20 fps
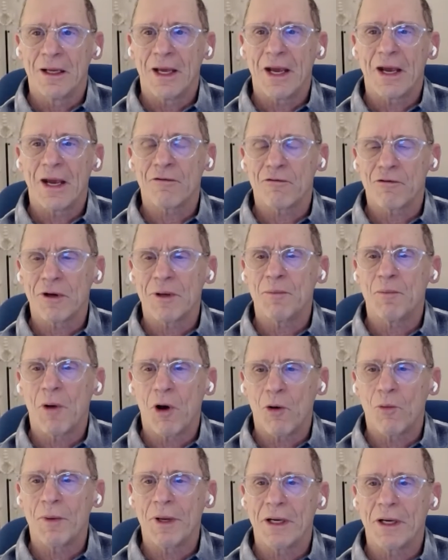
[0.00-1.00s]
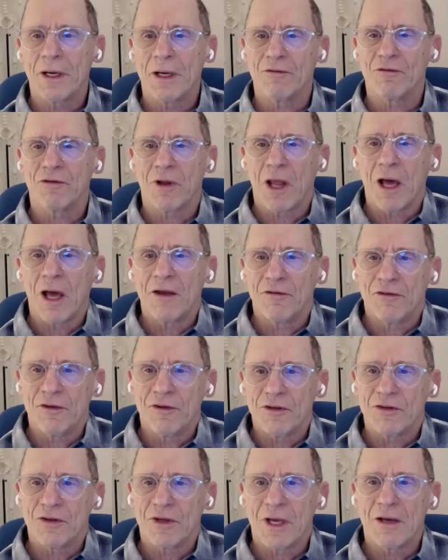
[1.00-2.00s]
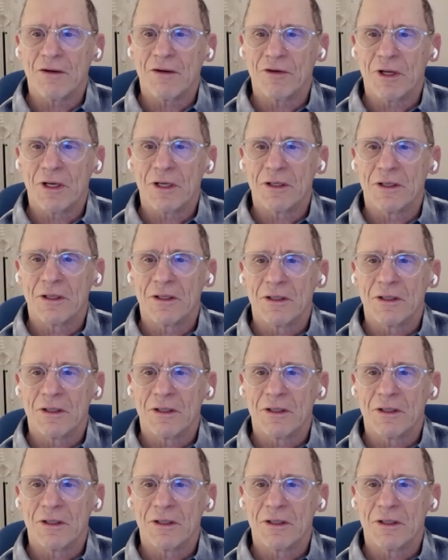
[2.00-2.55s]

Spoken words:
every moment of life is given.